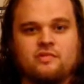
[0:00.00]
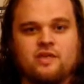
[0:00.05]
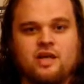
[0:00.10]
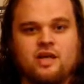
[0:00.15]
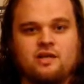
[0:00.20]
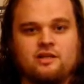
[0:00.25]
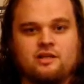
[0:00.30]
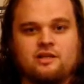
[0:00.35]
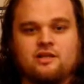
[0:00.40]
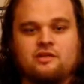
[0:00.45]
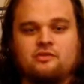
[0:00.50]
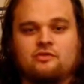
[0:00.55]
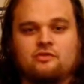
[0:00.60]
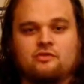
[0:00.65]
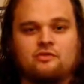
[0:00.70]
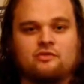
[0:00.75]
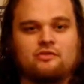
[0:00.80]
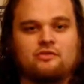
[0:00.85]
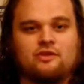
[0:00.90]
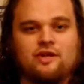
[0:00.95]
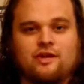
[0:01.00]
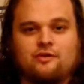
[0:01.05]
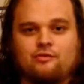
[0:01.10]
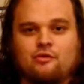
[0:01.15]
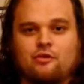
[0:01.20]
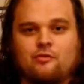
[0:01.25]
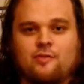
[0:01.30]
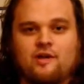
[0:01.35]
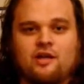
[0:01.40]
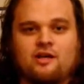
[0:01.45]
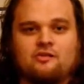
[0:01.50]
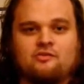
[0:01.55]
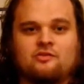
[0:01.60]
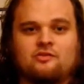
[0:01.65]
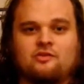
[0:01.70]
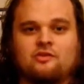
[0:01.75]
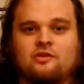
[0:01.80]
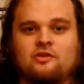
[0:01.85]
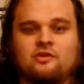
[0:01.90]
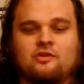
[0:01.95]
aliens, slight
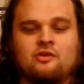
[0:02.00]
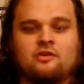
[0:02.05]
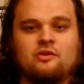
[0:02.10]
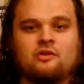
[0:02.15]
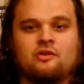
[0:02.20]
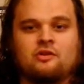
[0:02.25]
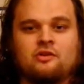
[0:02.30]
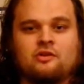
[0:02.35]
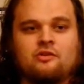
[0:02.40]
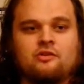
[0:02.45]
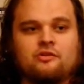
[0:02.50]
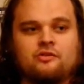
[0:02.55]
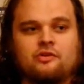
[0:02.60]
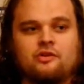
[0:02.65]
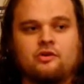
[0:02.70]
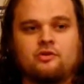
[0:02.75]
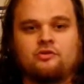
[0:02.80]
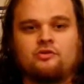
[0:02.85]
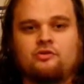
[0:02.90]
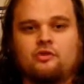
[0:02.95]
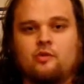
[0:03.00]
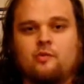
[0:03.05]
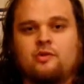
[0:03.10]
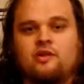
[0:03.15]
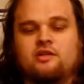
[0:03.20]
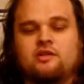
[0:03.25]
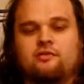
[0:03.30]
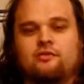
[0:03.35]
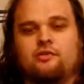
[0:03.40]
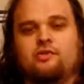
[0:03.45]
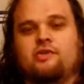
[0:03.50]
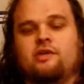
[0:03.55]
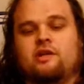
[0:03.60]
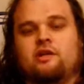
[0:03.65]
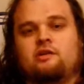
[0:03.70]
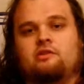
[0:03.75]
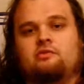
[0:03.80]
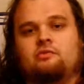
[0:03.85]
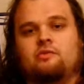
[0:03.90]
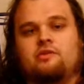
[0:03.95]
romance, there are so many different
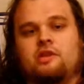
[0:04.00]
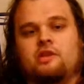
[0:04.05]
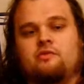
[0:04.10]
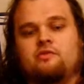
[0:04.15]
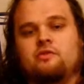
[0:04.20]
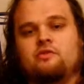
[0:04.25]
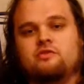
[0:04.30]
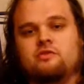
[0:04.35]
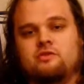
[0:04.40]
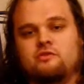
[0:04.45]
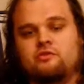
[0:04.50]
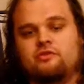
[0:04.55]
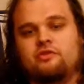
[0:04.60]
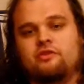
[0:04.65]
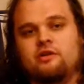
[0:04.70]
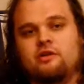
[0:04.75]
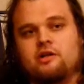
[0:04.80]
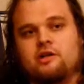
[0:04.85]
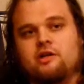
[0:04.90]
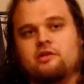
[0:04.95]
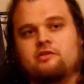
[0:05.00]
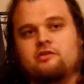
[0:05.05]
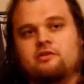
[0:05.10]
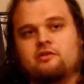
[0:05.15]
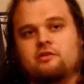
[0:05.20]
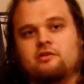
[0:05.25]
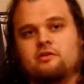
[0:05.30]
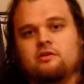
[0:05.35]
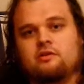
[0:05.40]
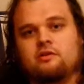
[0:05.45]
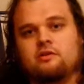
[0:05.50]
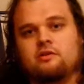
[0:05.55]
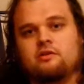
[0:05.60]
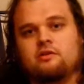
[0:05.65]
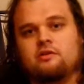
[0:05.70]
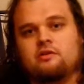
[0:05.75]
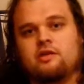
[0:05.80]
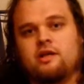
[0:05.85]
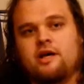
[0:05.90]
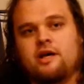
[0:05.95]
things within the Dune series
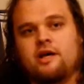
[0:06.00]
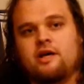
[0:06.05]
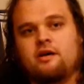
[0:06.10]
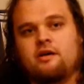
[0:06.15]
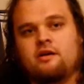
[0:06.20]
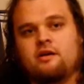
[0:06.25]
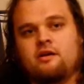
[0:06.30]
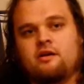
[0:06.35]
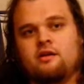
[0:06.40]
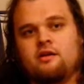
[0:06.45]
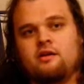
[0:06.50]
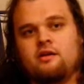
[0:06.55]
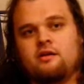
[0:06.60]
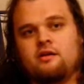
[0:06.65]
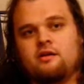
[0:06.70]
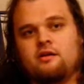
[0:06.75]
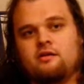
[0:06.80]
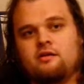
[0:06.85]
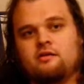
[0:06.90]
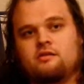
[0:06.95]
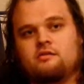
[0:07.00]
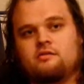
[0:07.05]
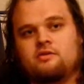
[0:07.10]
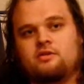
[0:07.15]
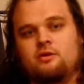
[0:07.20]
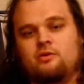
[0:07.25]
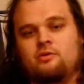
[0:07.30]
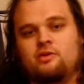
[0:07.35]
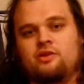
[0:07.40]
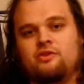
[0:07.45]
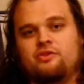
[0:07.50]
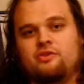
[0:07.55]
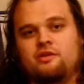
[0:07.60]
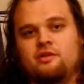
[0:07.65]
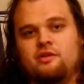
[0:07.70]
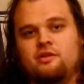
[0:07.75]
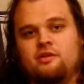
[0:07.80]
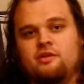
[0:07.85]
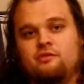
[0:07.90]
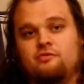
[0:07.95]
that don't let
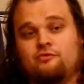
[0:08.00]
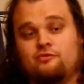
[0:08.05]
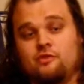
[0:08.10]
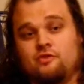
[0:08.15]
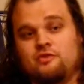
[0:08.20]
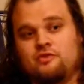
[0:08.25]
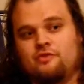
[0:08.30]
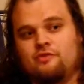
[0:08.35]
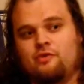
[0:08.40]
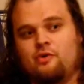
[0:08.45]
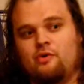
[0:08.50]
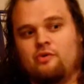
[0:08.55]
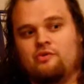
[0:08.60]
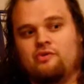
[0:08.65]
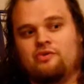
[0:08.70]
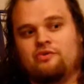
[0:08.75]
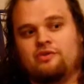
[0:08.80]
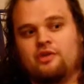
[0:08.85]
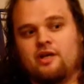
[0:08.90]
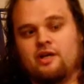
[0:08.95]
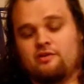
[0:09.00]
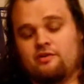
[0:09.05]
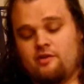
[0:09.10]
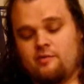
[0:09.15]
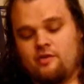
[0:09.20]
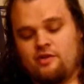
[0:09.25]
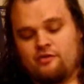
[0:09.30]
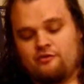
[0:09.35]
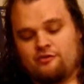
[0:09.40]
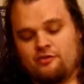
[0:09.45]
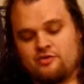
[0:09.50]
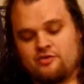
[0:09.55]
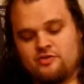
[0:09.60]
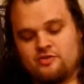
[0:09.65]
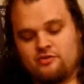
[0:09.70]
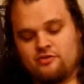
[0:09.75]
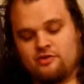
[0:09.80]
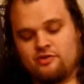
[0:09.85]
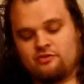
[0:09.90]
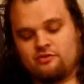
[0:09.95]
the, first of all, decide. I mean, the first
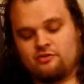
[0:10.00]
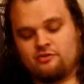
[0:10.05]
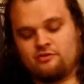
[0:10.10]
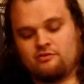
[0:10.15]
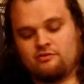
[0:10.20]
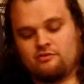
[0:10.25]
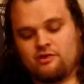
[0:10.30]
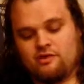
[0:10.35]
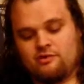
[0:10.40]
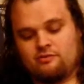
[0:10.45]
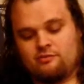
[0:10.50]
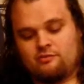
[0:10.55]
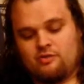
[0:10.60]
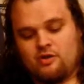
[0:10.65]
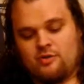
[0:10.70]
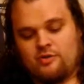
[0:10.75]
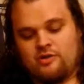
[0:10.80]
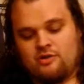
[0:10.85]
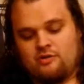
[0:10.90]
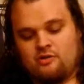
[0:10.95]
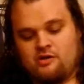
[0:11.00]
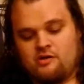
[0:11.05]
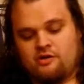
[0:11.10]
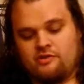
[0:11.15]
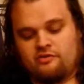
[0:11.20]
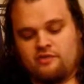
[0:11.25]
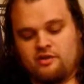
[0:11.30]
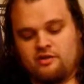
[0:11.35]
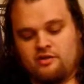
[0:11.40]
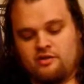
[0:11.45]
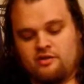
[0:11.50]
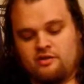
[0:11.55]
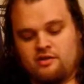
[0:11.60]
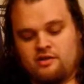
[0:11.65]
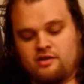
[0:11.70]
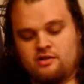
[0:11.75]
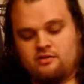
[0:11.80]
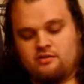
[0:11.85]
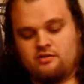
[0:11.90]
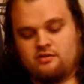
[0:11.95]
Dune is probably the longest, I
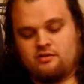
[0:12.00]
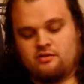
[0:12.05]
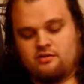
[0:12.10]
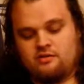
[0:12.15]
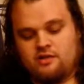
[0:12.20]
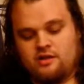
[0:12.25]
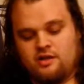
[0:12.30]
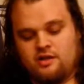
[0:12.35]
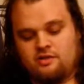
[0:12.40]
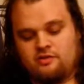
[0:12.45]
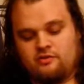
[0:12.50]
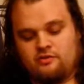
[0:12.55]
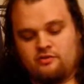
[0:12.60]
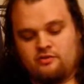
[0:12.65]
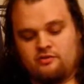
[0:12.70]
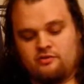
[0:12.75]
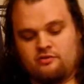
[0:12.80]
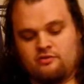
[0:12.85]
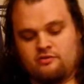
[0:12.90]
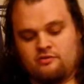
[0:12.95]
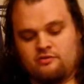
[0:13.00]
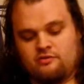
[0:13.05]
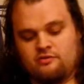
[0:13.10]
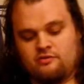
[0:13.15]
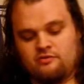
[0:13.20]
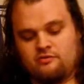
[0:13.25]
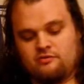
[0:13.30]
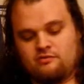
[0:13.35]
think, and it's